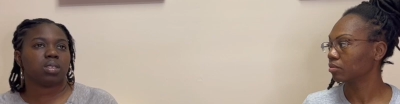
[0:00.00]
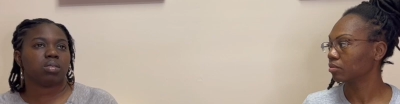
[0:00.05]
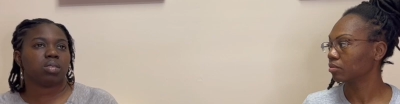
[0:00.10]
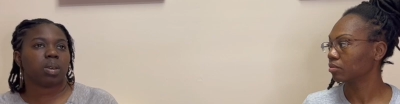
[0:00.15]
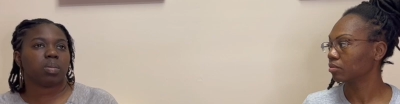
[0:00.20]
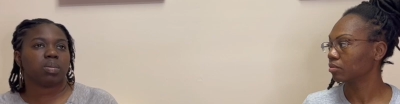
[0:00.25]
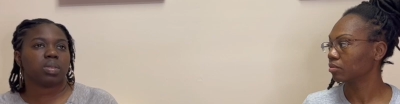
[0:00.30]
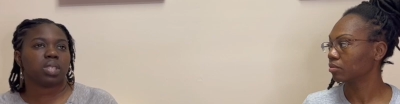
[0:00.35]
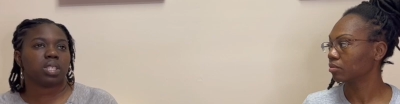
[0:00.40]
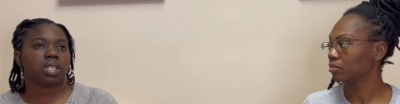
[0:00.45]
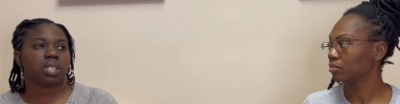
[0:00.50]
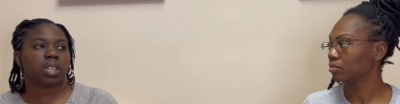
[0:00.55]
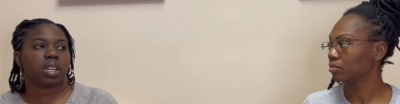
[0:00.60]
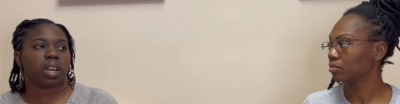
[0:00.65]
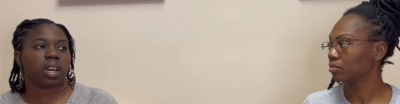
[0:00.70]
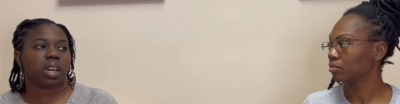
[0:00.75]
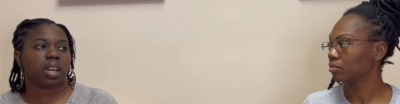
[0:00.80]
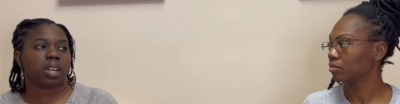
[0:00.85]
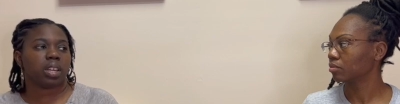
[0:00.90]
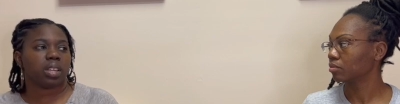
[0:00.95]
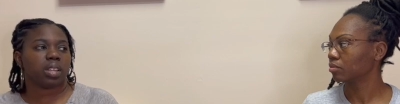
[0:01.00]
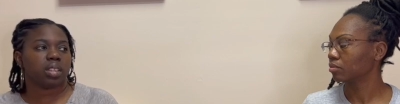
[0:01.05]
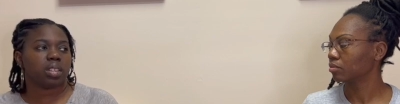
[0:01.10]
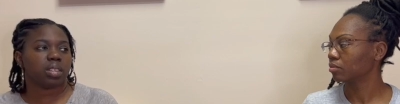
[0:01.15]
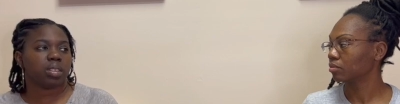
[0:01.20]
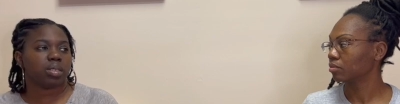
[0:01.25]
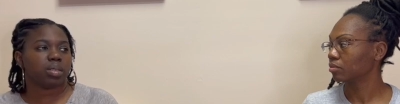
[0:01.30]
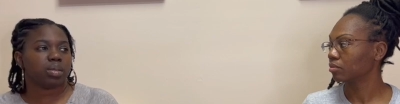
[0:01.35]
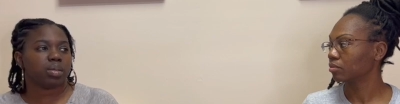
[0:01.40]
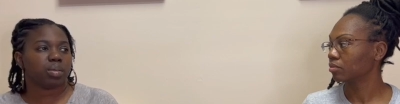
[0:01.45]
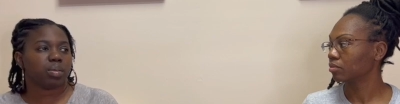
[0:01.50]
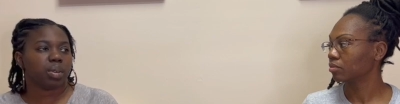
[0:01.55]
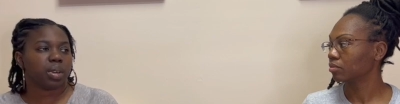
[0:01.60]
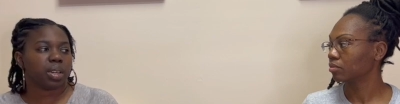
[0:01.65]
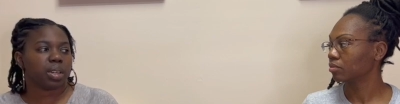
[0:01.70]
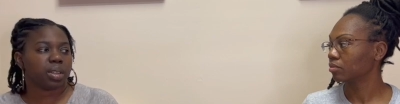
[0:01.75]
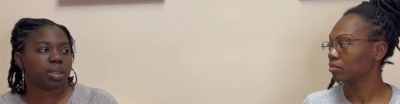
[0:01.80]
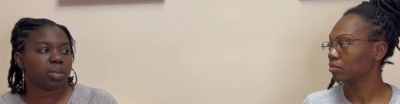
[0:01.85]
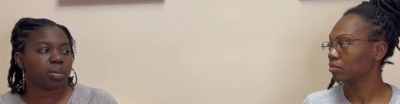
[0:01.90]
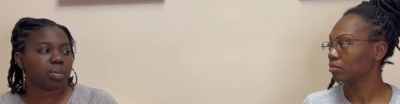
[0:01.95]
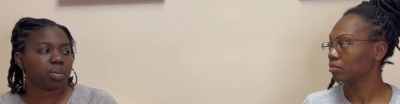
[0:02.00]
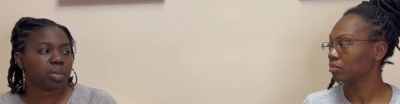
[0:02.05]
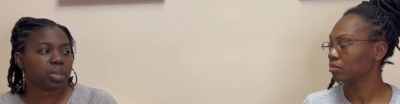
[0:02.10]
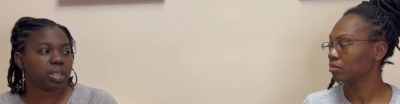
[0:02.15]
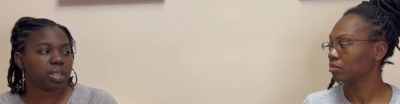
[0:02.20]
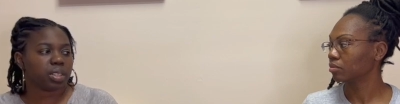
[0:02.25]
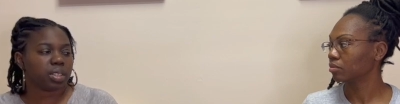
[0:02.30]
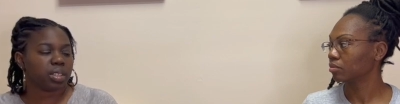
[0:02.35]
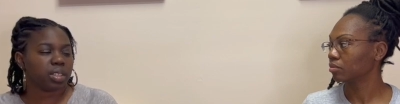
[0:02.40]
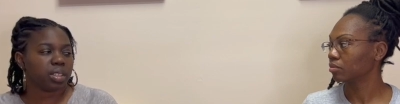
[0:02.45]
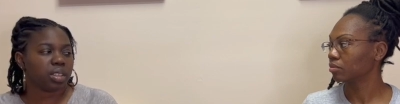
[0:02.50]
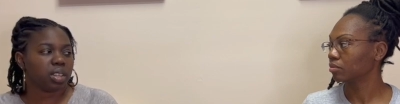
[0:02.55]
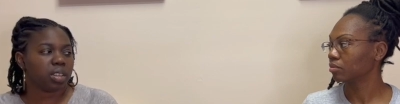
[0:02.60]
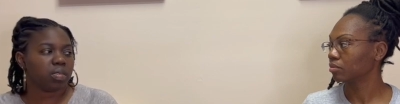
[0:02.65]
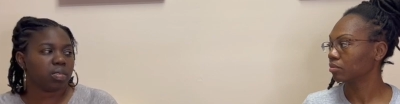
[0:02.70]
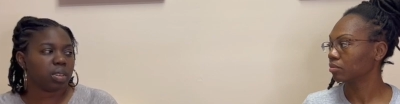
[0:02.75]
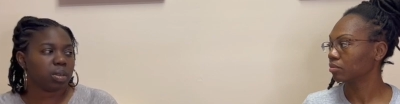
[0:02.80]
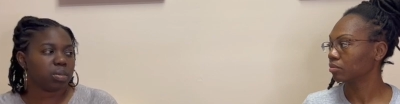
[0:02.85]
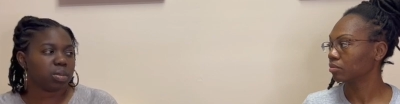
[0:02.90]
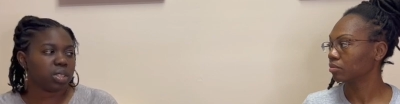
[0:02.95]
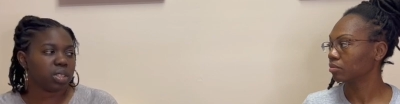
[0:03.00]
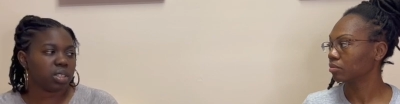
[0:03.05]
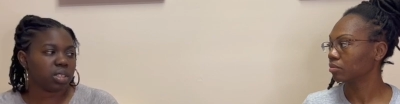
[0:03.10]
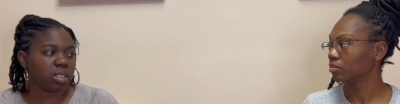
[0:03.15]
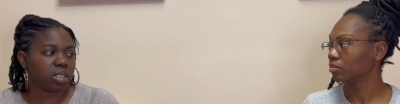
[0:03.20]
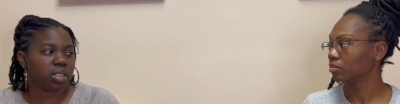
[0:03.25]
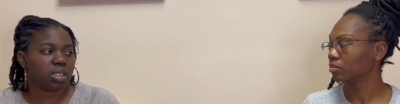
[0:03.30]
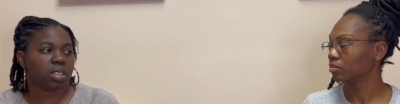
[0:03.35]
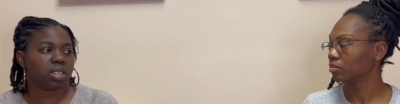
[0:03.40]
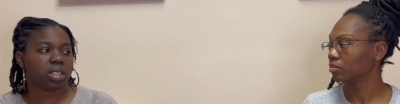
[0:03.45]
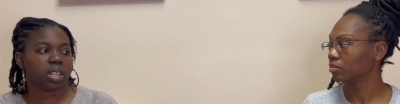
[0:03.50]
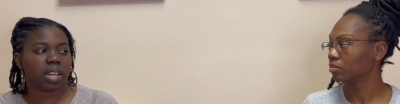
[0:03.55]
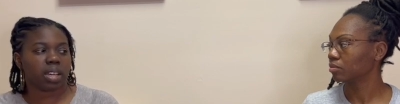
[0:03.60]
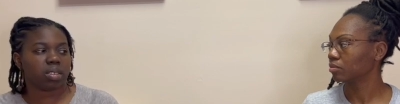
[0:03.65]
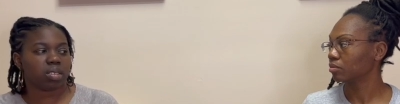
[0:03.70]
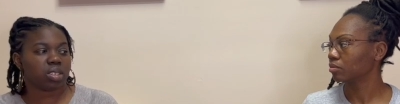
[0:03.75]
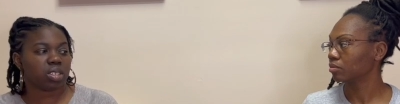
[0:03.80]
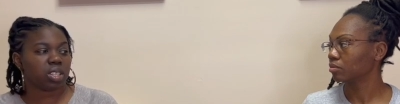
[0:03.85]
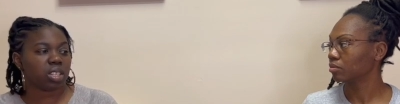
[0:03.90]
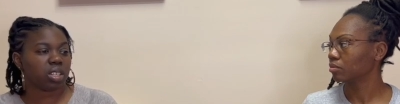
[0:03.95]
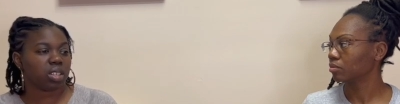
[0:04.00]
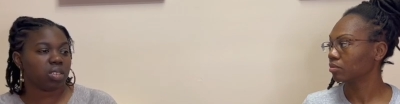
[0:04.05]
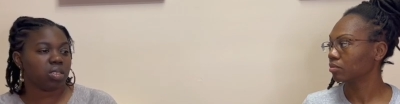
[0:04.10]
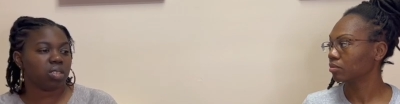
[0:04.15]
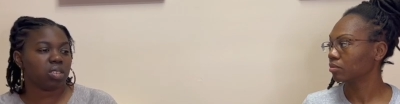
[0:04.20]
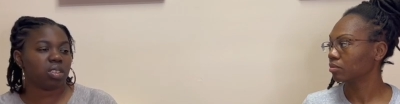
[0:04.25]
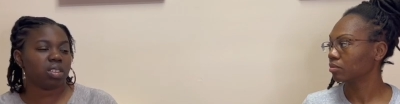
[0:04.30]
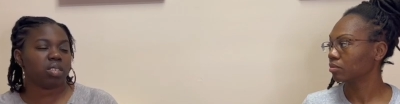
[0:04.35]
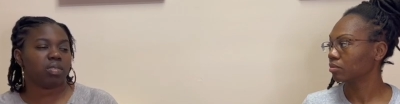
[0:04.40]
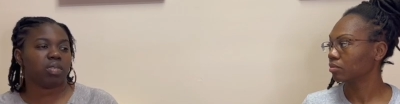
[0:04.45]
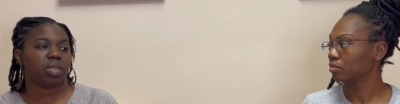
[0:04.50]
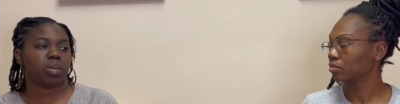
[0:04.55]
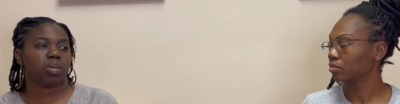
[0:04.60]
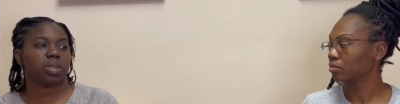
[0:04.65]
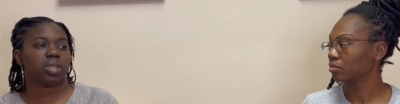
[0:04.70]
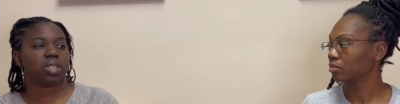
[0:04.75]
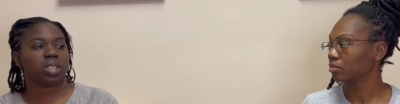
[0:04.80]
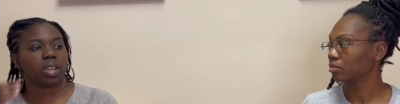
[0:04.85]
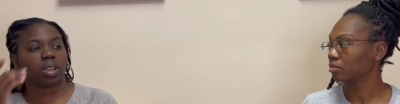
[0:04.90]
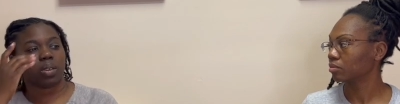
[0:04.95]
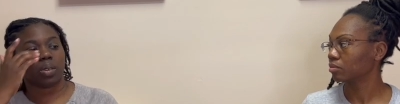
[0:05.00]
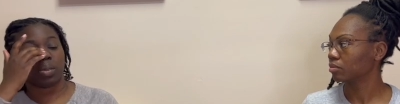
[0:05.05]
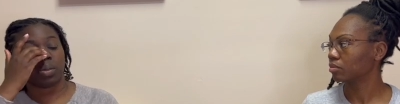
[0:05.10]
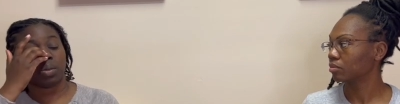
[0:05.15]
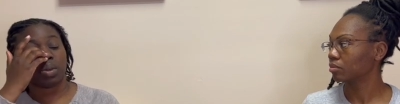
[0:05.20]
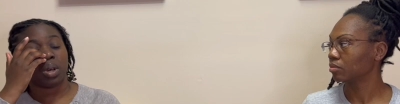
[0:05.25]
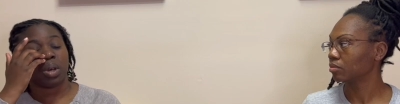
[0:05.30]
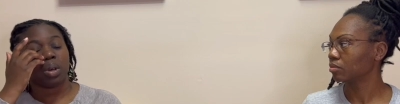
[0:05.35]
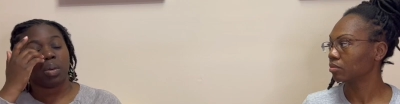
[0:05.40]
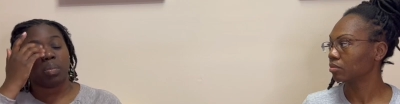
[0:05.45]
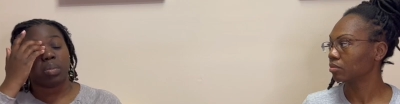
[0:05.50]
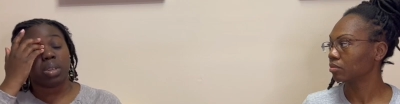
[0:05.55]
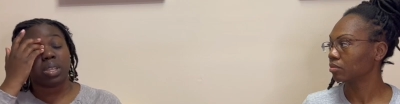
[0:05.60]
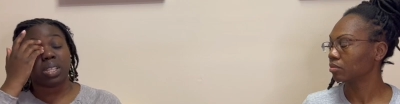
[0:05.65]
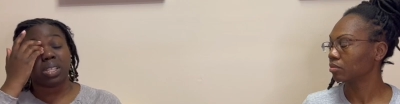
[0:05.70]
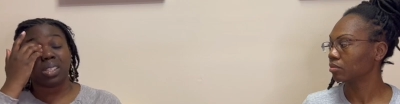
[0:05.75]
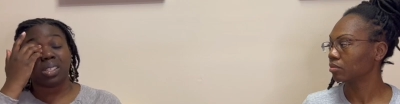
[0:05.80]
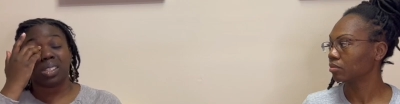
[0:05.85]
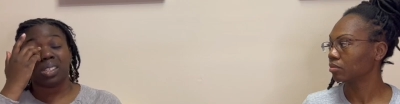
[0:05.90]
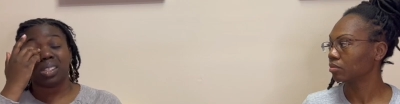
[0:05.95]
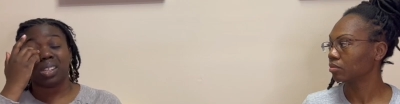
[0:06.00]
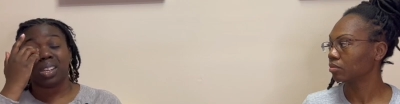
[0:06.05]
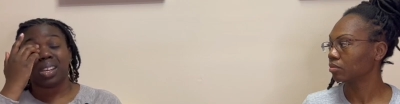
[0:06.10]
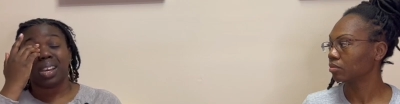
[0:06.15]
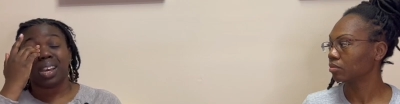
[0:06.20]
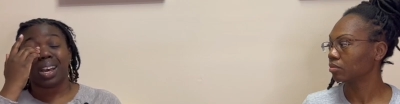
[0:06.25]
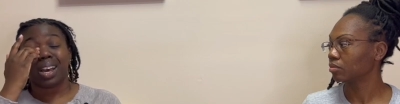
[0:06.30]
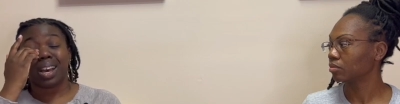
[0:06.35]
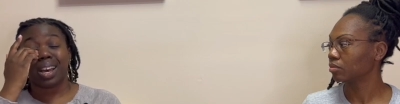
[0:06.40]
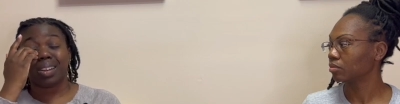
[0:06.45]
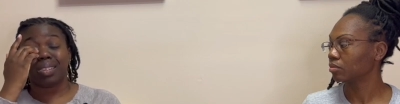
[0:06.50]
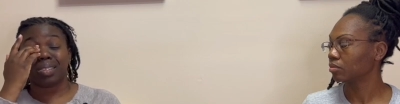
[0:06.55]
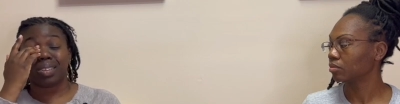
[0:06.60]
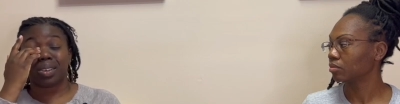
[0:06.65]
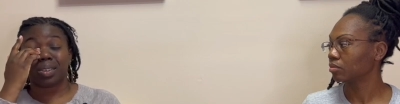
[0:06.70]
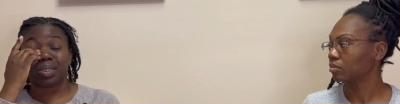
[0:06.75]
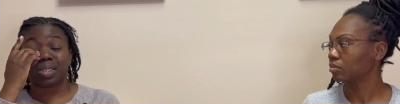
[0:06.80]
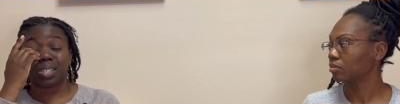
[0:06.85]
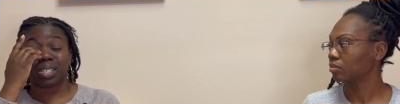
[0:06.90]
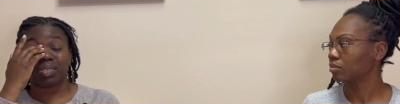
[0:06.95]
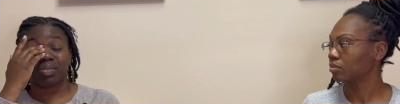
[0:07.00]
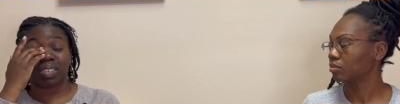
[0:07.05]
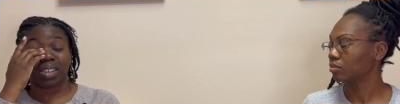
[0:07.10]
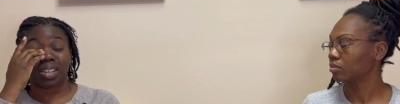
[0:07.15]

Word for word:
Speaker 1: not wearing one if I'm just lounging or if I'm just at home. But I don't know. It just